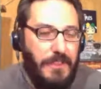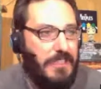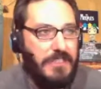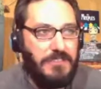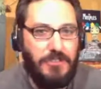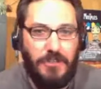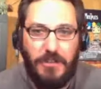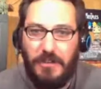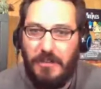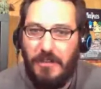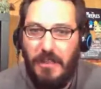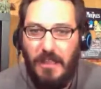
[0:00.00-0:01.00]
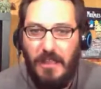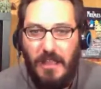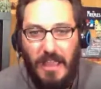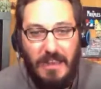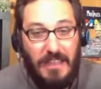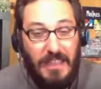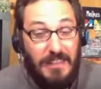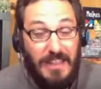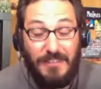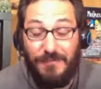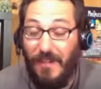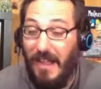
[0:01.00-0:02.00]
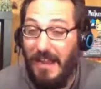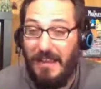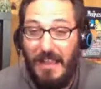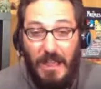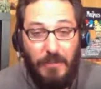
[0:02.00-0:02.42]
a Kickstarter. And again, that's fine.